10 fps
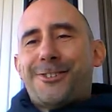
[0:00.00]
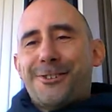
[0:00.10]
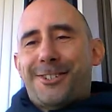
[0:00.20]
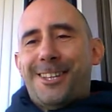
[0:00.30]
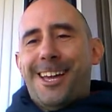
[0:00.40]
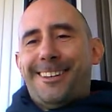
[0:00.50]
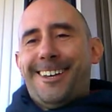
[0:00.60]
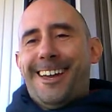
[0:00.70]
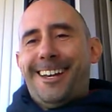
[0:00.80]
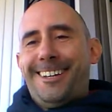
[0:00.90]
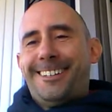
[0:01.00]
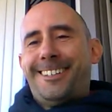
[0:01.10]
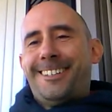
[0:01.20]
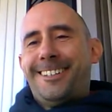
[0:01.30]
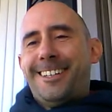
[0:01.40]
jersey that day.
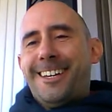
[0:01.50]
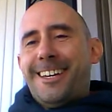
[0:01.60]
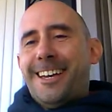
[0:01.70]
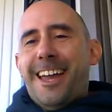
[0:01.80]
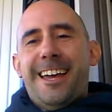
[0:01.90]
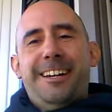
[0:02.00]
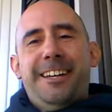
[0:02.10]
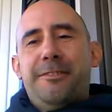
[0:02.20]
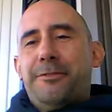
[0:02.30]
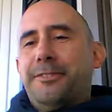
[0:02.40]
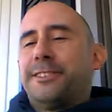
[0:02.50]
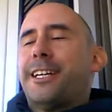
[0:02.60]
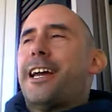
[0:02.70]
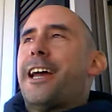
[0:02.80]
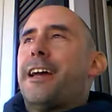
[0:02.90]
And it
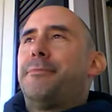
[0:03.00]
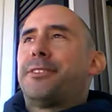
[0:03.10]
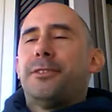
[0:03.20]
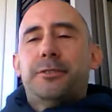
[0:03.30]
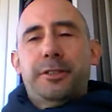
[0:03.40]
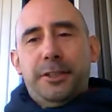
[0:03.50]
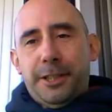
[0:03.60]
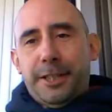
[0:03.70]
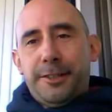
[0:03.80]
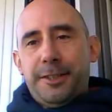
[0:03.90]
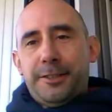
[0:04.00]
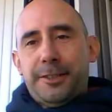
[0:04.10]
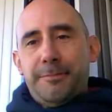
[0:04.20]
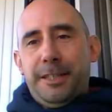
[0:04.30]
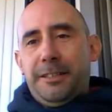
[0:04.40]
was absolutely
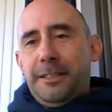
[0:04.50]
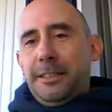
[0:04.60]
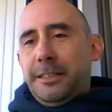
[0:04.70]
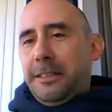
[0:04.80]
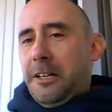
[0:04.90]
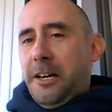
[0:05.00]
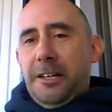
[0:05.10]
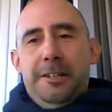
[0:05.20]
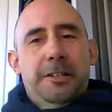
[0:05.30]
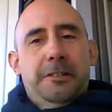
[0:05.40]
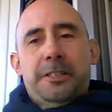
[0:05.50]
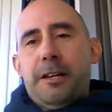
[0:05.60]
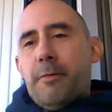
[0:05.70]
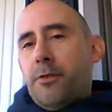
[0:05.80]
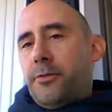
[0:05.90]
hilarious to me. Uh, you know,
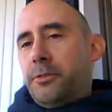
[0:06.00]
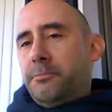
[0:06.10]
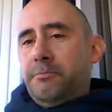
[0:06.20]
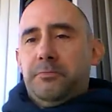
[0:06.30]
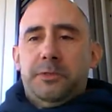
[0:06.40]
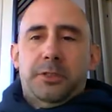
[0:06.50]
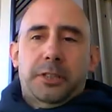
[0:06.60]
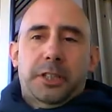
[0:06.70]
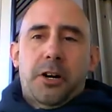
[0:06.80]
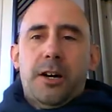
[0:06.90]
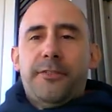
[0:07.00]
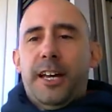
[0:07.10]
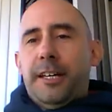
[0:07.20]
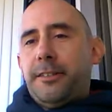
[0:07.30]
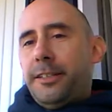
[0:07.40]
came over, took it off,
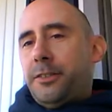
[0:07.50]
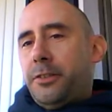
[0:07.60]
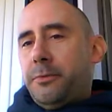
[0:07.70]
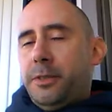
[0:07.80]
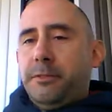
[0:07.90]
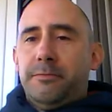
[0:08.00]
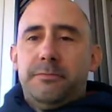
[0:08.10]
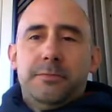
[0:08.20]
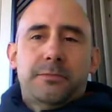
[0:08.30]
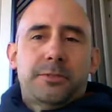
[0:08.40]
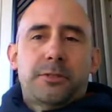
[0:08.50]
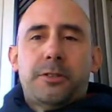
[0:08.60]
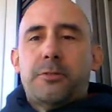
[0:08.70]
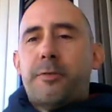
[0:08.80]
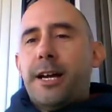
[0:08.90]
handed it to me,
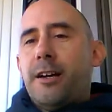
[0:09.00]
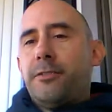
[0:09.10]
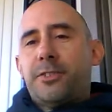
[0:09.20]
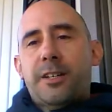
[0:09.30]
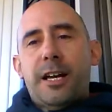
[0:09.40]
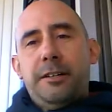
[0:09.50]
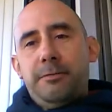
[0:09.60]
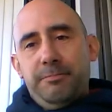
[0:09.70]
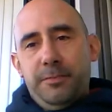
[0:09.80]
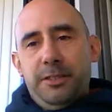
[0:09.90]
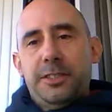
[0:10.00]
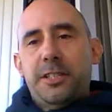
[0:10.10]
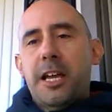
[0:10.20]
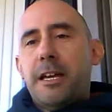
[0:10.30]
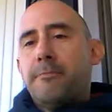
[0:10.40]
turned it around, signed
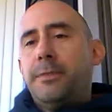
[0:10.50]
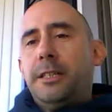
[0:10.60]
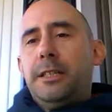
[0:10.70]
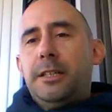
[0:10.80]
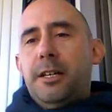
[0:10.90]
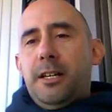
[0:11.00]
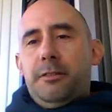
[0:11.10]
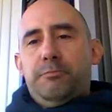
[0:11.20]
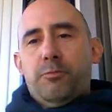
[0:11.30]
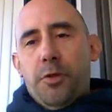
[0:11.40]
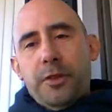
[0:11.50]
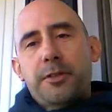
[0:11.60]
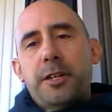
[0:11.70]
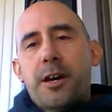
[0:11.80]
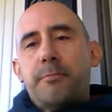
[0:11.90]
his name, uh,
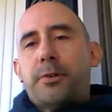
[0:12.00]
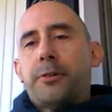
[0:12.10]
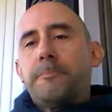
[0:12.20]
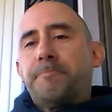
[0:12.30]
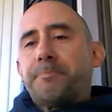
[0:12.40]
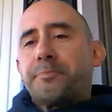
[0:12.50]
within the number.